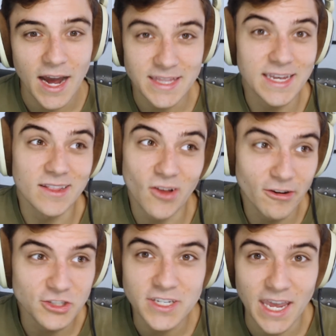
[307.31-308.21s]
i think it
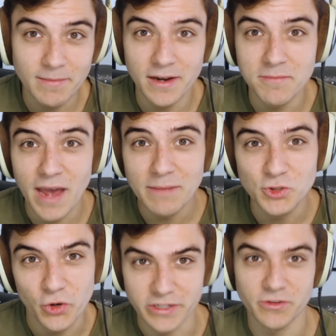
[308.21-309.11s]
largely came down to
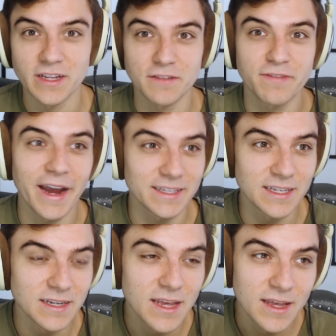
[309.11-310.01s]
map choice right the fact
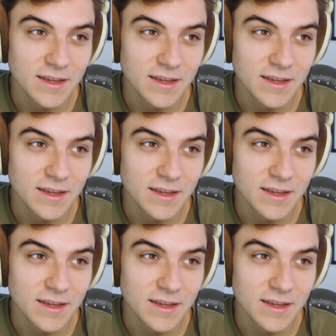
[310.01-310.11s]
that